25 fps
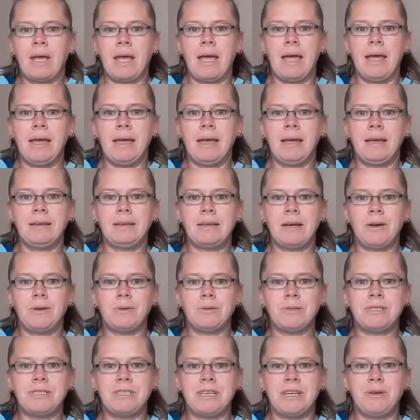and I'll
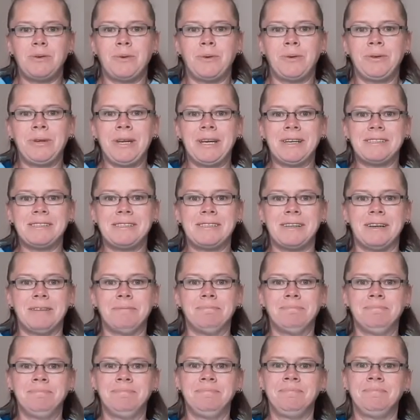see you all next time.
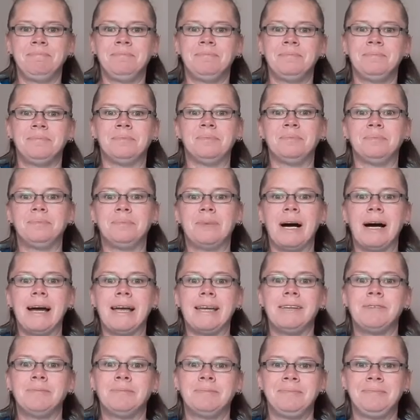
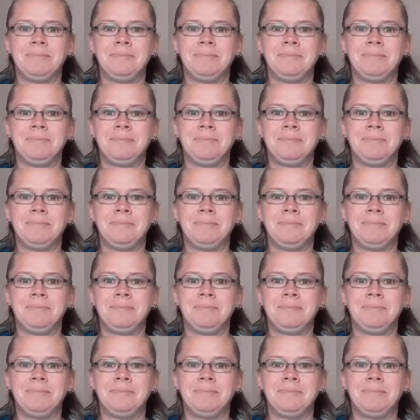Bye.